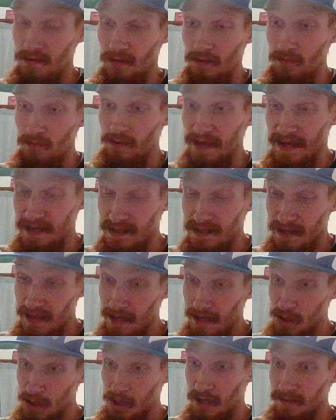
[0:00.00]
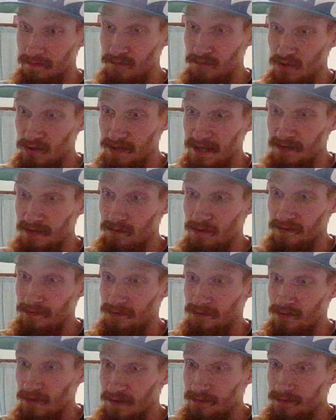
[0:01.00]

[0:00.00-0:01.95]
We had Kayshon Boutte with 3